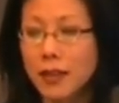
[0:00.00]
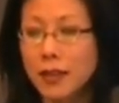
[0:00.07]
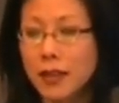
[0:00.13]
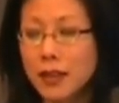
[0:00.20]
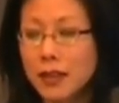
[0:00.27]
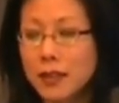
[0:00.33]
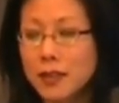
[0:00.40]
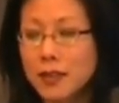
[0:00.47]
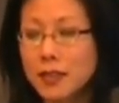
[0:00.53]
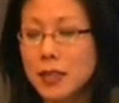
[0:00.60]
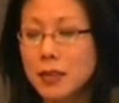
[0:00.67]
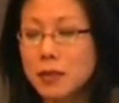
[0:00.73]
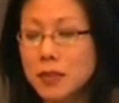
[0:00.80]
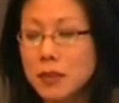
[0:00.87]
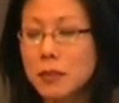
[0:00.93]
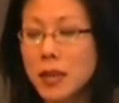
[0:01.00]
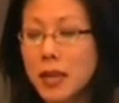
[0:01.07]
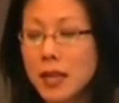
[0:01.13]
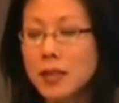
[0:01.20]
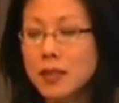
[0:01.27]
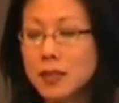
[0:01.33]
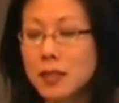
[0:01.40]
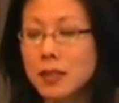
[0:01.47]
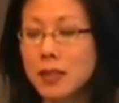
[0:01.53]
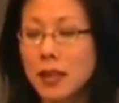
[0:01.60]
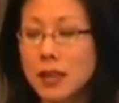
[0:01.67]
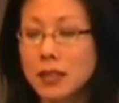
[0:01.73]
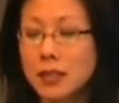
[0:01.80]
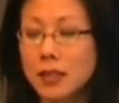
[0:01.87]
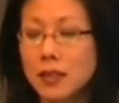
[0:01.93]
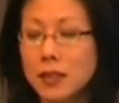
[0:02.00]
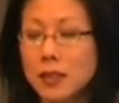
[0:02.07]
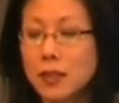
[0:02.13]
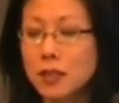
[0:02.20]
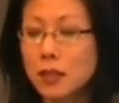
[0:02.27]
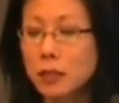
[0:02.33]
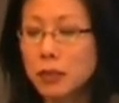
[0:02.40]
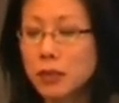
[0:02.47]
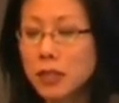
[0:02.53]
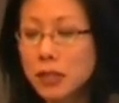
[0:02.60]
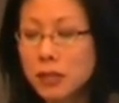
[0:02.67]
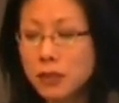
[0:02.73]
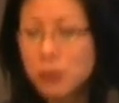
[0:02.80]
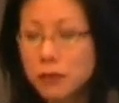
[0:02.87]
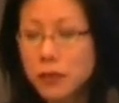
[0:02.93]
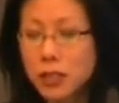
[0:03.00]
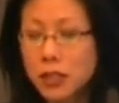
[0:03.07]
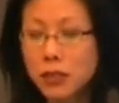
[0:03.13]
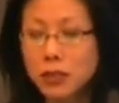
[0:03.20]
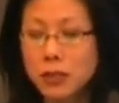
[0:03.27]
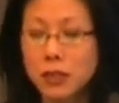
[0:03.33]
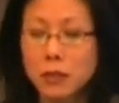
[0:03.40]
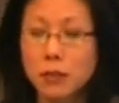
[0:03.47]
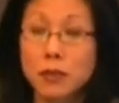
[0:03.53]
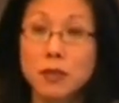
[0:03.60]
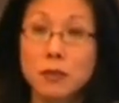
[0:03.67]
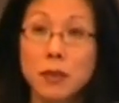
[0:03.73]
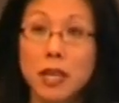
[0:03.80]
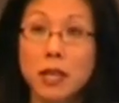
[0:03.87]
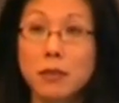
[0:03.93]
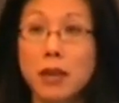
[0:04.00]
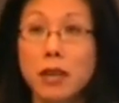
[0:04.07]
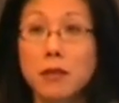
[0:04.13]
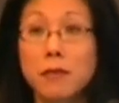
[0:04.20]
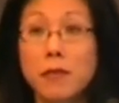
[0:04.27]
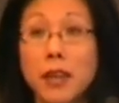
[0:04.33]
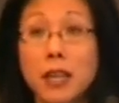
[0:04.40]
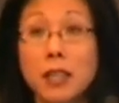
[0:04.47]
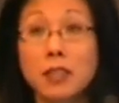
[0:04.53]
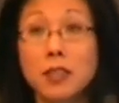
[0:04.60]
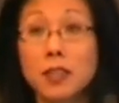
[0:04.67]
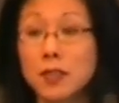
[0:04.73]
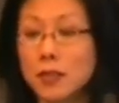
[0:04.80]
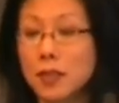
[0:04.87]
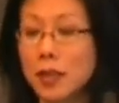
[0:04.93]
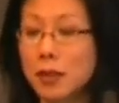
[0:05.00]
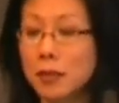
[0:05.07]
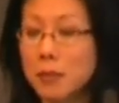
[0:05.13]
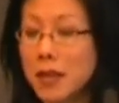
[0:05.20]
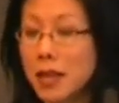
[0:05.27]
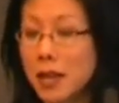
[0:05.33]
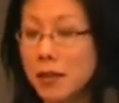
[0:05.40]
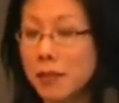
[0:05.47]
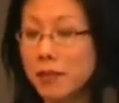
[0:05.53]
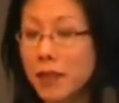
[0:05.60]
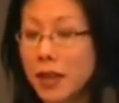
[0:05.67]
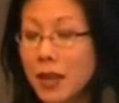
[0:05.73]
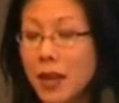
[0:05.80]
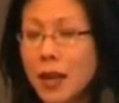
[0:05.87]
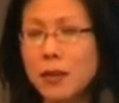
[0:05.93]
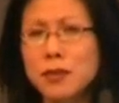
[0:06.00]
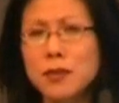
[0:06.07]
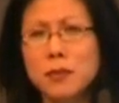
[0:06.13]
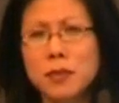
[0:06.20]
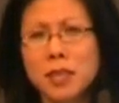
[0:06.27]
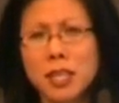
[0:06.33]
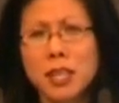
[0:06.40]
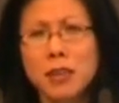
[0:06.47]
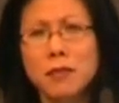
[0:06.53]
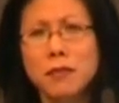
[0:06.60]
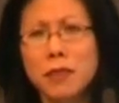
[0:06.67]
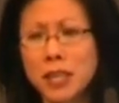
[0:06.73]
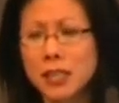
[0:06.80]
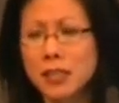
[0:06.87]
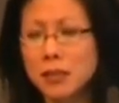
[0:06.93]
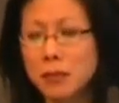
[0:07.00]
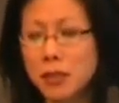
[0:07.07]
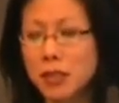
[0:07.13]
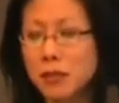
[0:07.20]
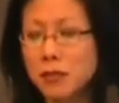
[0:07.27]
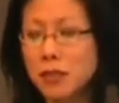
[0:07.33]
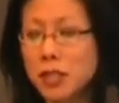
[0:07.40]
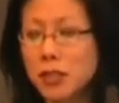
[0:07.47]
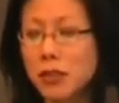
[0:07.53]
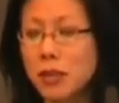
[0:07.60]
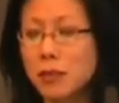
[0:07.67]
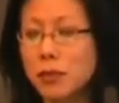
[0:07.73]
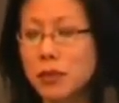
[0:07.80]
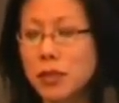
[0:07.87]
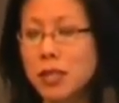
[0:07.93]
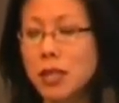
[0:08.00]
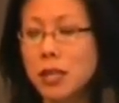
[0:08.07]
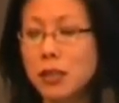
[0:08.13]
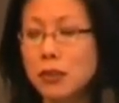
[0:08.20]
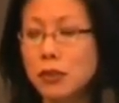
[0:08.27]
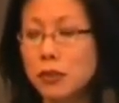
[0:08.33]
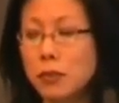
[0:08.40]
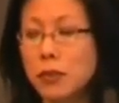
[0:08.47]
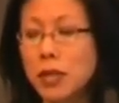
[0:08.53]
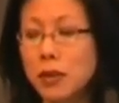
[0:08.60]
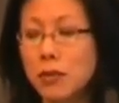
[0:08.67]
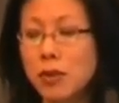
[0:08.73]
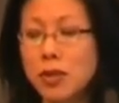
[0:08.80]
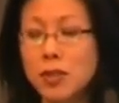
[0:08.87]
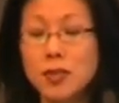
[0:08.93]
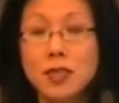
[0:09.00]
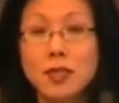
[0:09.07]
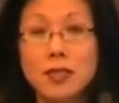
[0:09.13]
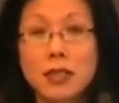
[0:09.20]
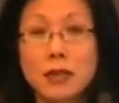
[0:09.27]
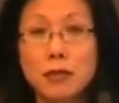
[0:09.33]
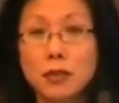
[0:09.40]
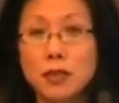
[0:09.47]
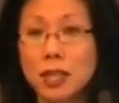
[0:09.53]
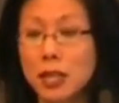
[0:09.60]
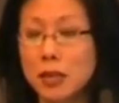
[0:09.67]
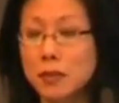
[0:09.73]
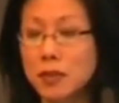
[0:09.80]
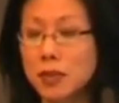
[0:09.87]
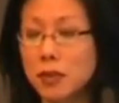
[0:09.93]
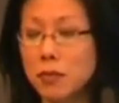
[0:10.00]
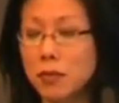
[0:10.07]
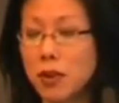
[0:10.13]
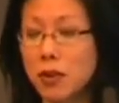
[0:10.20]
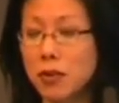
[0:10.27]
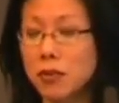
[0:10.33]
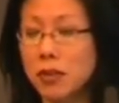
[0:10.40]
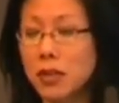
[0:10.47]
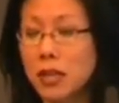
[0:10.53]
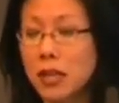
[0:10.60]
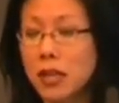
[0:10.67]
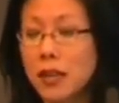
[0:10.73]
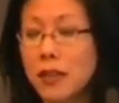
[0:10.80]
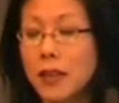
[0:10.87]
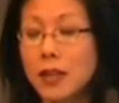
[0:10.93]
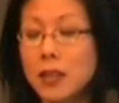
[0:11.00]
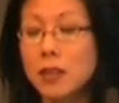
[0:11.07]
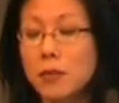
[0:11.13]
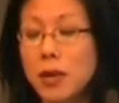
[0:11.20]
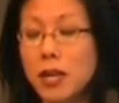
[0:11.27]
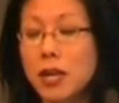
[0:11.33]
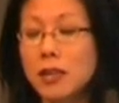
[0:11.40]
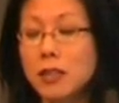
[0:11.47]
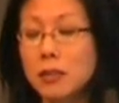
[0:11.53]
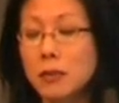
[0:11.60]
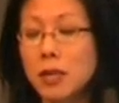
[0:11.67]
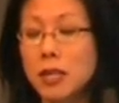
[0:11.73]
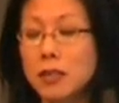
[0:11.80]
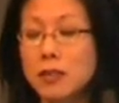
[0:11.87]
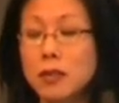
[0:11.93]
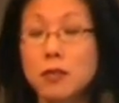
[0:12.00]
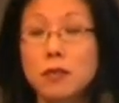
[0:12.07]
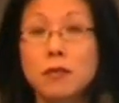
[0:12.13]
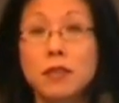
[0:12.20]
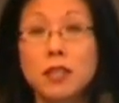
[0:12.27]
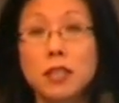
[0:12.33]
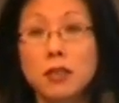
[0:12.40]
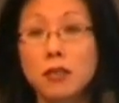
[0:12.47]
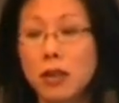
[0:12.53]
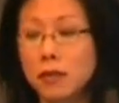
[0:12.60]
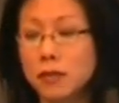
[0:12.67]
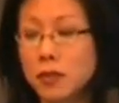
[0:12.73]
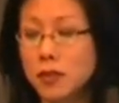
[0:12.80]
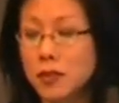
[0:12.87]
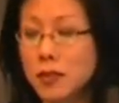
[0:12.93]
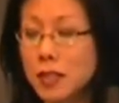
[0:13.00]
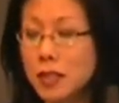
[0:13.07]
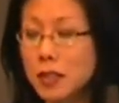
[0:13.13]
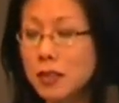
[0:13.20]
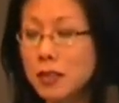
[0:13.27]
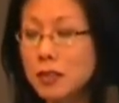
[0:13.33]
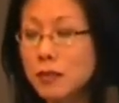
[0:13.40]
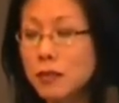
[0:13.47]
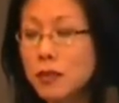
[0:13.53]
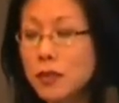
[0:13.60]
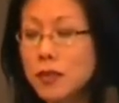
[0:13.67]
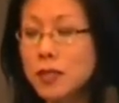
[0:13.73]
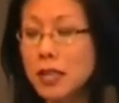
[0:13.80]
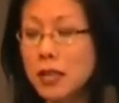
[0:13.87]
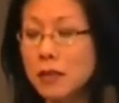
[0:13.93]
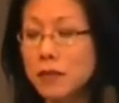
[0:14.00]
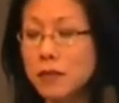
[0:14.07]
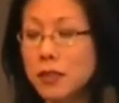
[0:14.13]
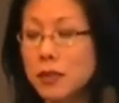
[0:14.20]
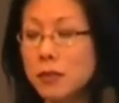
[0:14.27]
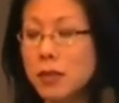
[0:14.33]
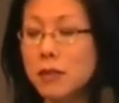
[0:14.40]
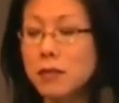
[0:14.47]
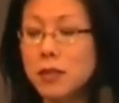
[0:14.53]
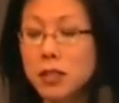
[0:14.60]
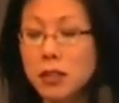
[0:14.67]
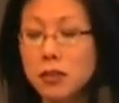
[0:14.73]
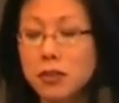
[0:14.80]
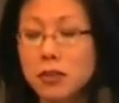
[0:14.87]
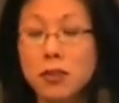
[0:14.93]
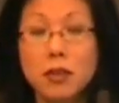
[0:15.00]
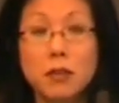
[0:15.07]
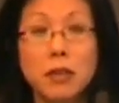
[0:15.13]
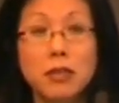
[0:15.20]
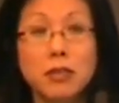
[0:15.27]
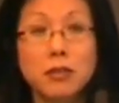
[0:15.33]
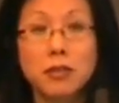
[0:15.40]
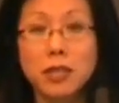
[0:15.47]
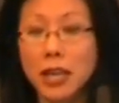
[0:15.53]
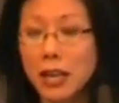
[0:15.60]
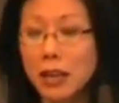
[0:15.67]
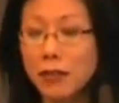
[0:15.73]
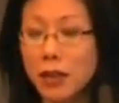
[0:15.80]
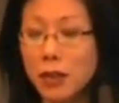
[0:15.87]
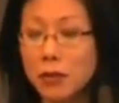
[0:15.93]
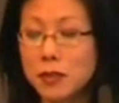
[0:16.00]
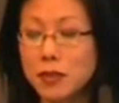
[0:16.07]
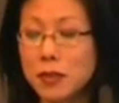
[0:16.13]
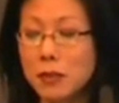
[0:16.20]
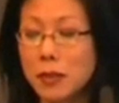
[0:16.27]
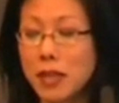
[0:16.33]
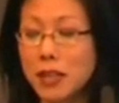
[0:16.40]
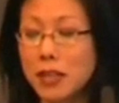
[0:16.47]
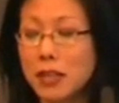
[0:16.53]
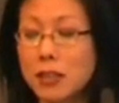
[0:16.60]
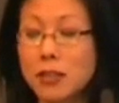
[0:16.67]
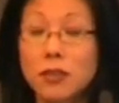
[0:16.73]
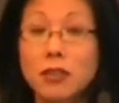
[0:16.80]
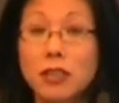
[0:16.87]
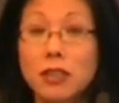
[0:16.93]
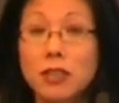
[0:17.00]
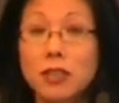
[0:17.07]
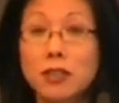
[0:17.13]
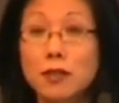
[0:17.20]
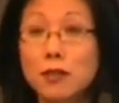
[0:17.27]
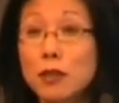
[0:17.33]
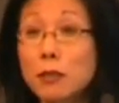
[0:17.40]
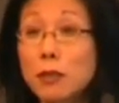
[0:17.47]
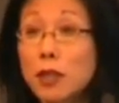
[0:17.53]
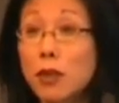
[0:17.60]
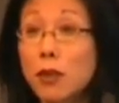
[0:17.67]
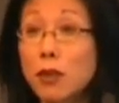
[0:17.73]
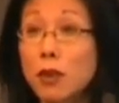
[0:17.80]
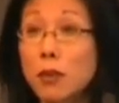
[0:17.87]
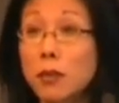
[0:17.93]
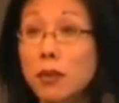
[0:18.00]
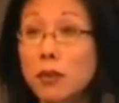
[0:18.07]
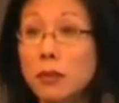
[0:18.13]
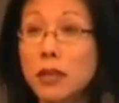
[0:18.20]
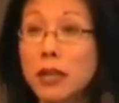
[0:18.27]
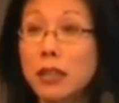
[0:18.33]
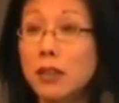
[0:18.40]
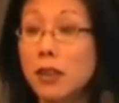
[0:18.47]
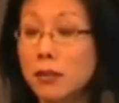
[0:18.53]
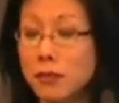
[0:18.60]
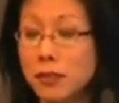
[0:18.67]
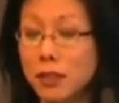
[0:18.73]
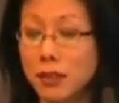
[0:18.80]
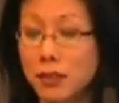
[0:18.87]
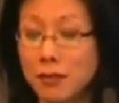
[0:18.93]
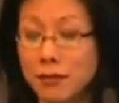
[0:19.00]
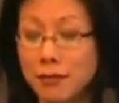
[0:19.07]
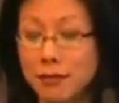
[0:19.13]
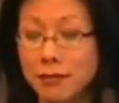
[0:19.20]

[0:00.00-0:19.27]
And then he says, I was amazed at the idea that such a pretty little video clip was made by a fan just like me. I was really affected by the video. I put it on a loop and I watched it several times in a row. Then he went on to make his own video after seeing this first me. My video took about two and a half hours to make and it turned out extremely horrible, but I loved it.